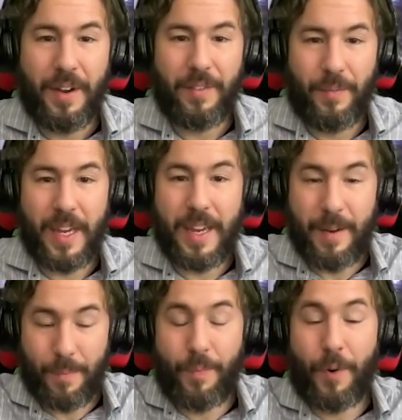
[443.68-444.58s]
The
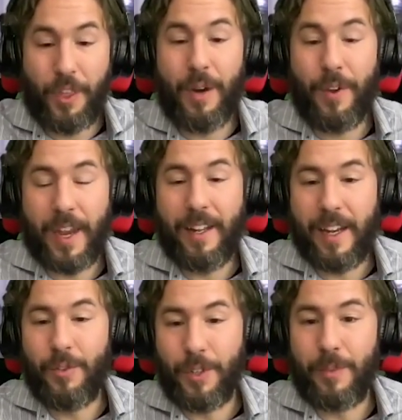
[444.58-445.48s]
thing with
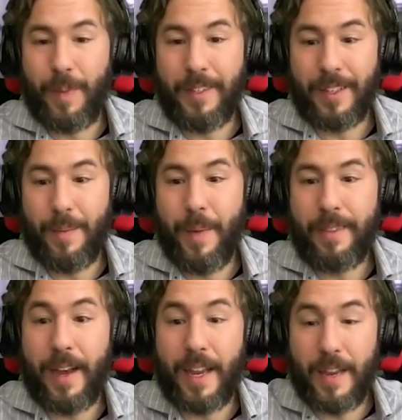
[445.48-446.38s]
aliens would just basically make
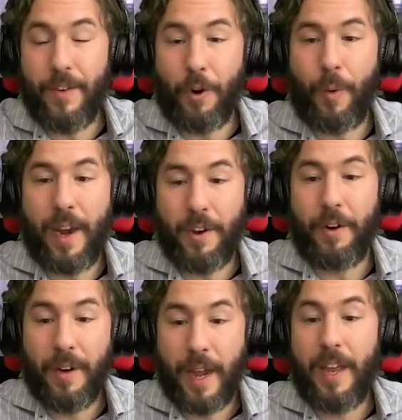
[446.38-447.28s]
that even
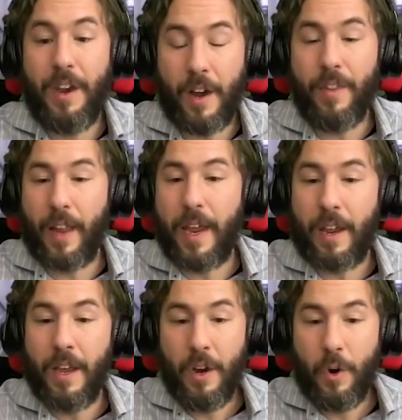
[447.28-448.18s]
grander. And unlike
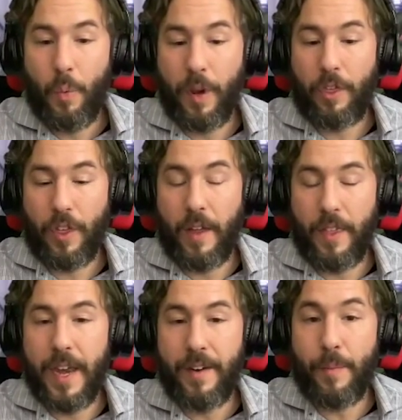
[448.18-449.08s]
with the
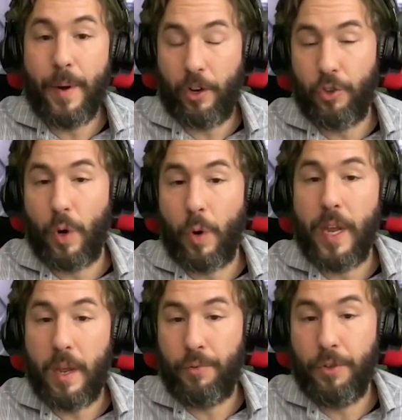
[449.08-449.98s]
Native Americans where we
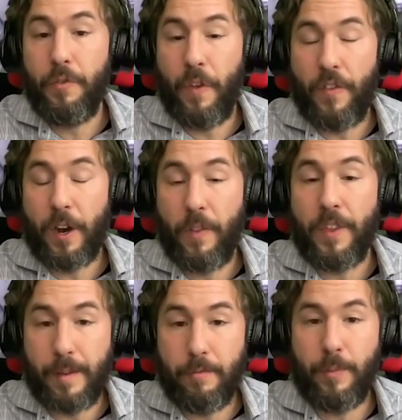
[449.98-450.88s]
can prove that they are the
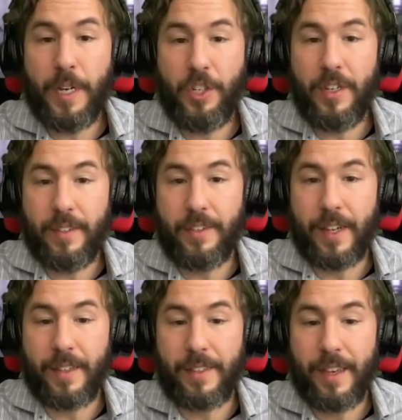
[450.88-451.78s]
same species as
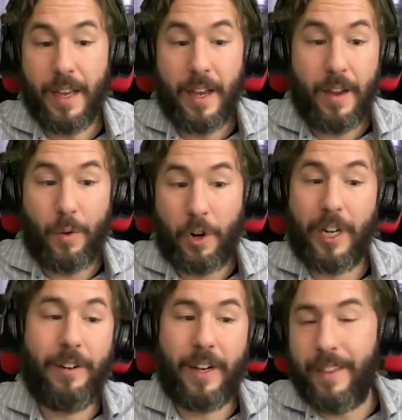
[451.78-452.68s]
us,
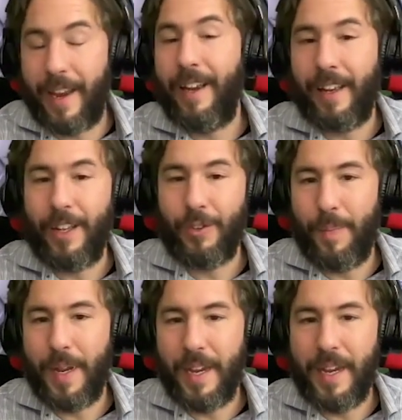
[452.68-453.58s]
clearly the aliens would
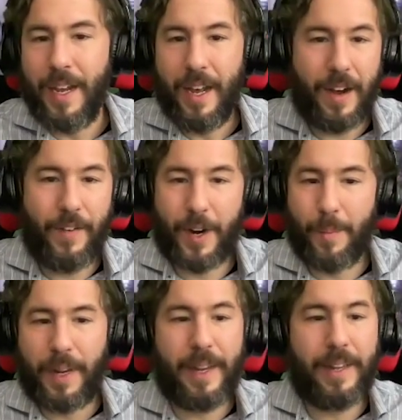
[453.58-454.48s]
be of a
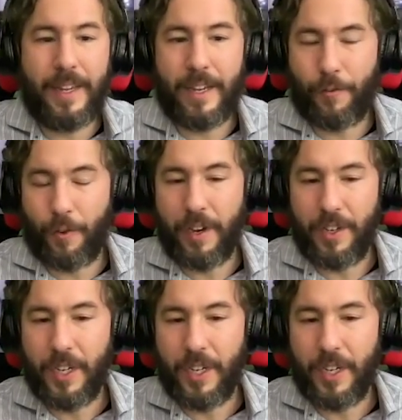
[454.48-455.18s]
completely different